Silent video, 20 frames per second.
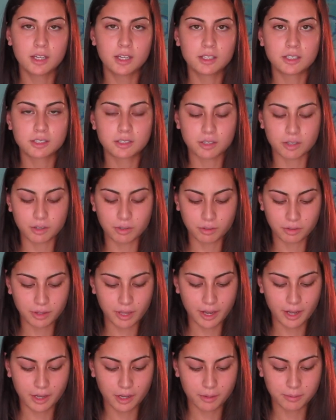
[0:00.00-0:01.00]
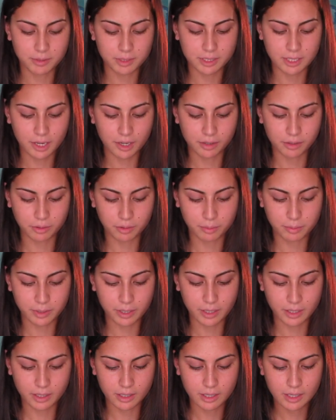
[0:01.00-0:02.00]
so that helps us out a little
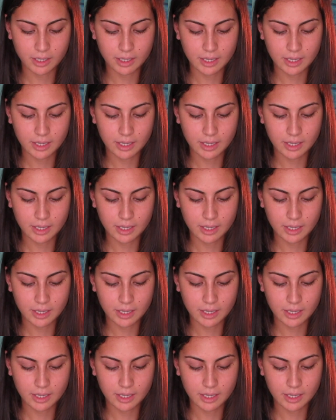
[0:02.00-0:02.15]
bit.